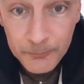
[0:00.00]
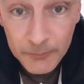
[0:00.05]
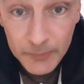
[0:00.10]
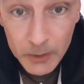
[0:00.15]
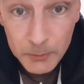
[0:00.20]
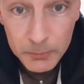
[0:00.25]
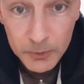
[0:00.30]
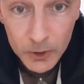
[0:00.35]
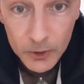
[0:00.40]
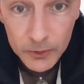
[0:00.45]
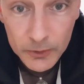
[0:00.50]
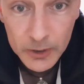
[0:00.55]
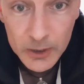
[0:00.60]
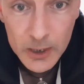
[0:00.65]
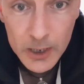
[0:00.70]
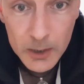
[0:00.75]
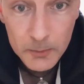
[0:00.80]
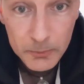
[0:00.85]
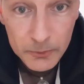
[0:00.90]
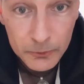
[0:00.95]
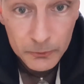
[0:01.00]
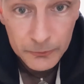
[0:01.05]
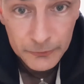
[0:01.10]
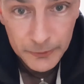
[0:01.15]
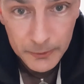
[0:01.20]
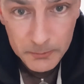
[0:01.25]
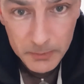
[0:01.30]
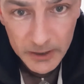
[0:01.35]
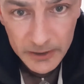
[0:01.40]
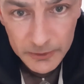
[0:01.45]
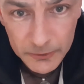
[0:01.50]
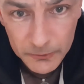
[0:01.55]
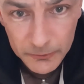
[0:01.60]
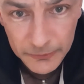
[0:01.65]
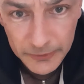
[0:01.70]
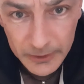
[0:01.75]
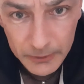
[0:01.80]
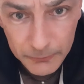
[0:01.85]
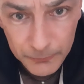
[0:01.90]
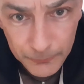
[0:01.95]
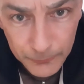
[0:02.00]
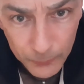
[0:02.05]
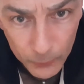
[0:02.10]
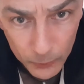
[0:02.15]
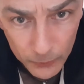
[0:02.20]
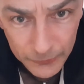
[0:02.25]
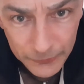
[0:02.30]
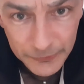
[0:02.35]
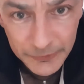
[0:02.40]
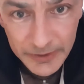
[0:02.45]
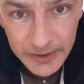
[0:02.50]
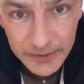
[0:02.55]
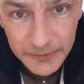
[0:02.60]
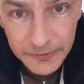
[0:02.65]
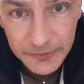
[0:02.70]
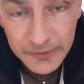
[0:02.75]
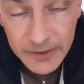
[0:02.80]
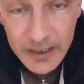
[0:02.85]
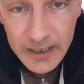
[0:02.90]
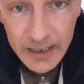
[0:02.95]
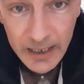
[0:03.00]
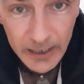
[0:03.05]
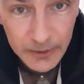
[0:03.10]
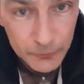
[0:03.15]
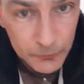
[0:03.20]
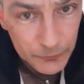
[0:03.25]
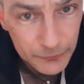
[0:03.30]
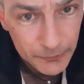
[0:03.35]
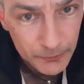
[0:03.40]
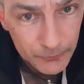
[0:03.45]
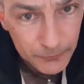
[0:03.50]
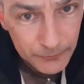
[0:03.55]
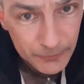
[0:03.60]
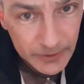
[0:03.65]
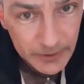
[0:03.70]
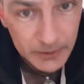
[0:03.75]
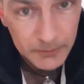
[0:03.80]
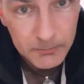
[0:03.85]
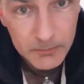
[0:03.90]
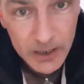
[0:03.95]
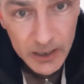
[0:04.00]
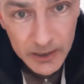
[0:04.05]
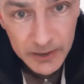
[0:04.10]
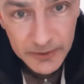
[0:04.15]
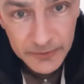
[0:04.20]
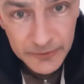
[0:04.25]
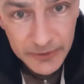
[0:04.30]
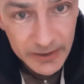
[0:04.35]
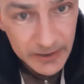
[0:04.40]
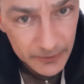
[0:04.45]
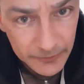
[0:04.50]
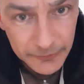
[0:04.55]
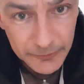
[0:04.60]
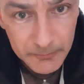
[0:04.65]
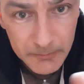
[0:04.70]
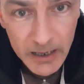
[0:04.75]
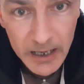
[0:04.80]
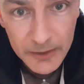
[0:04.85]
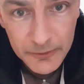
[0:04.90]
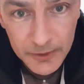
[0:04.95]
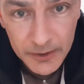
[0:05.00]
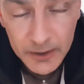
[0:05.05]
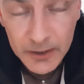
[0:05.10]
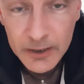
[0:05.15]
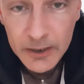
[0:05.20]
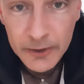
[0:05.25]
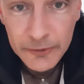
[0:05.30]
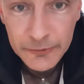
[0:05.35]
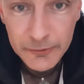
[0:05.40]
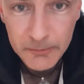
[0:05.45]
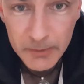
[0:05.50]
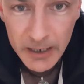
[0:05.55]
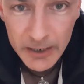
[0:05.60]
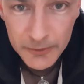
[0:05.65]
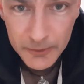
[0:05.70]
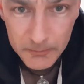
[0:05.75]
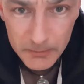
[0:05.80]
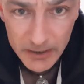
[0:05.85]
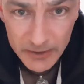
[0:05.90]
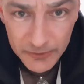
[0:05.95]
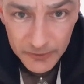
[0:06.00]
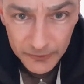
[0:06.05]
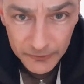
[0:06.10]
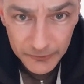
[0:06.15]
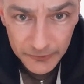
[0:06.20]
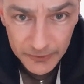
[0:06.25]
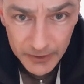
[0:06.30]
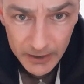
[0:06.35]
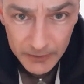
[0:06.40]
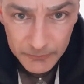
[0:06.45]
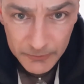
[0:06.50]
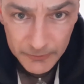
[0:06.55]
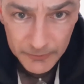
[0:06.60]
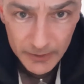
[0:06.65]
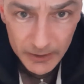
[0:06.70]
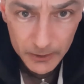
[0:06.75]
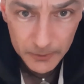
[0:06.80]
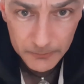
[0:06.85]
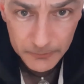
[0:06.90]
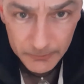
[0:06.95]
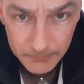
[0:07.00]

blog, but also by using faucets and also affiliate marketing and some other methods that I've developed